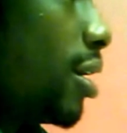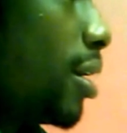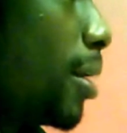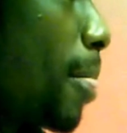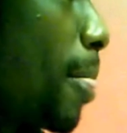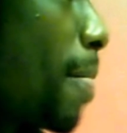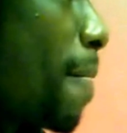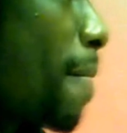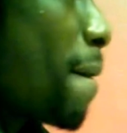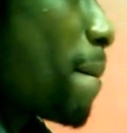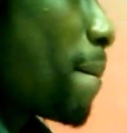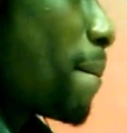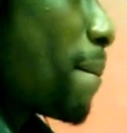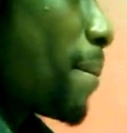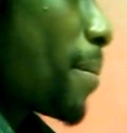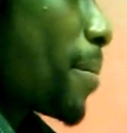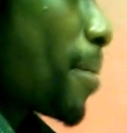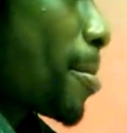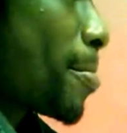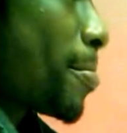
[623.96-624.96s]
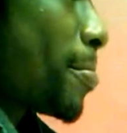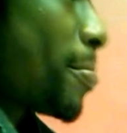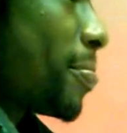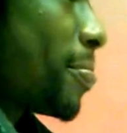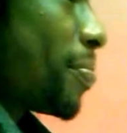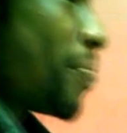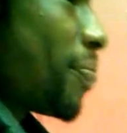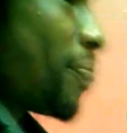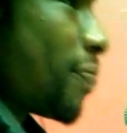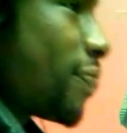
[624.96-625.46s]
more of your
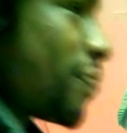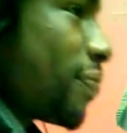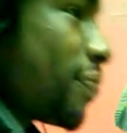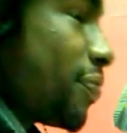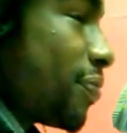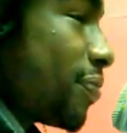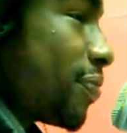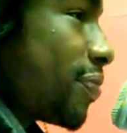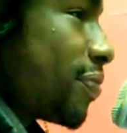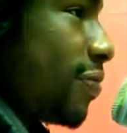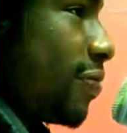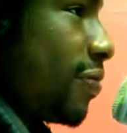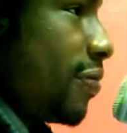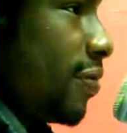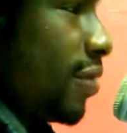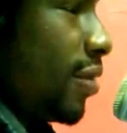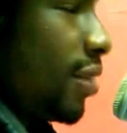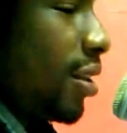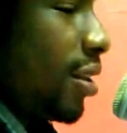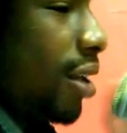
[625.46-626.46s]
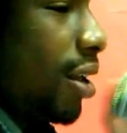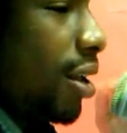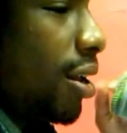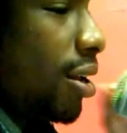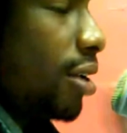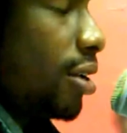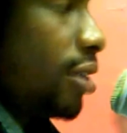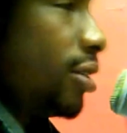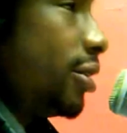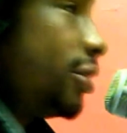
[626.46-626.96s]
freestyles a little later on.
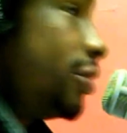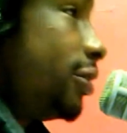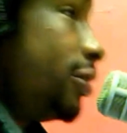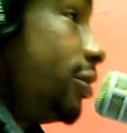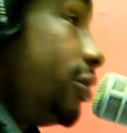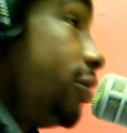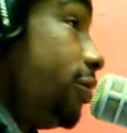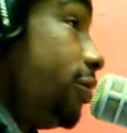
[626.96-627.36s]
And